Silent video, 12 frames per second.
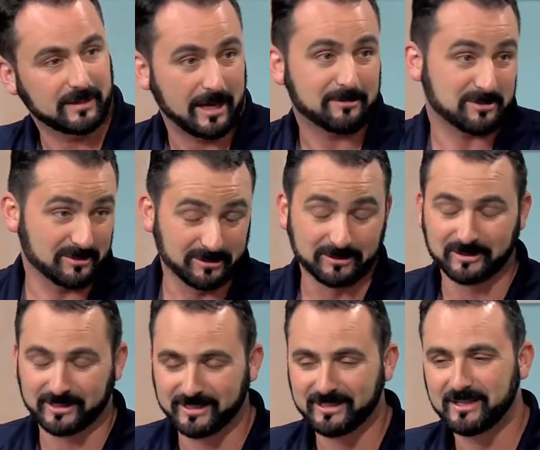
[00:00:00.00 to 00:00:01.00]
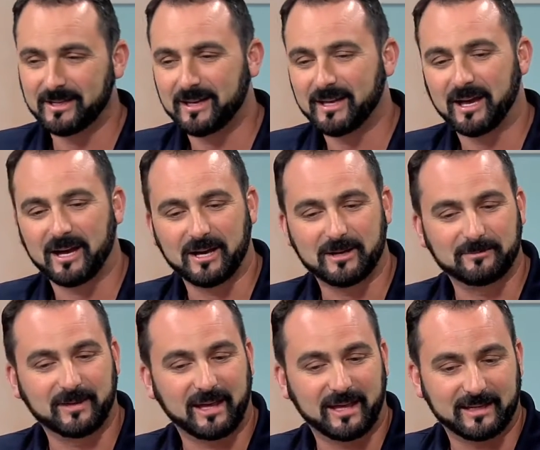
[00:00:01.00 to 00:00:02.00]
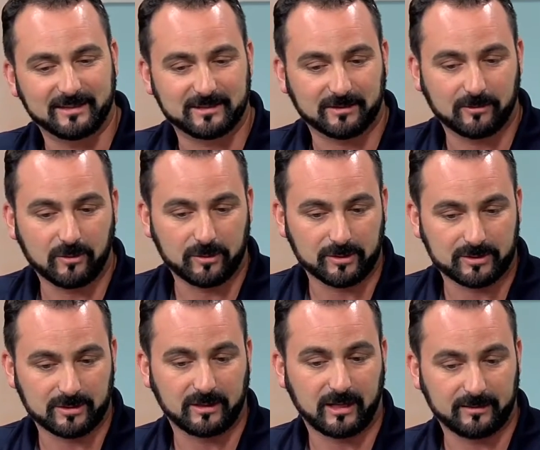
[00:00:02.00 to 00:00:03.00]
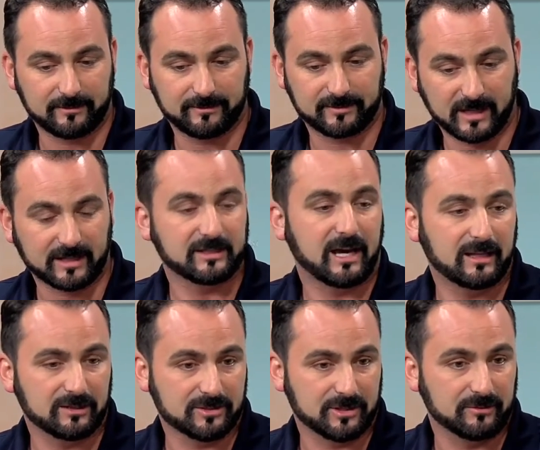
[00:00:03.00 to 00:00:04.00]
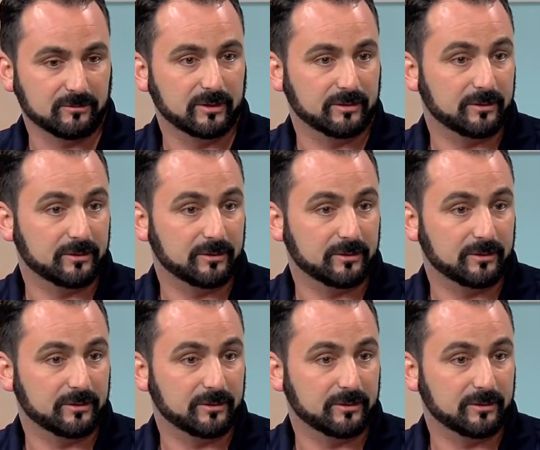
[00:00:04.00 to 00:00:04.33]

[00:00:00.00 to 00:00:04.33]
Absolutely. And of course, a lot of technology with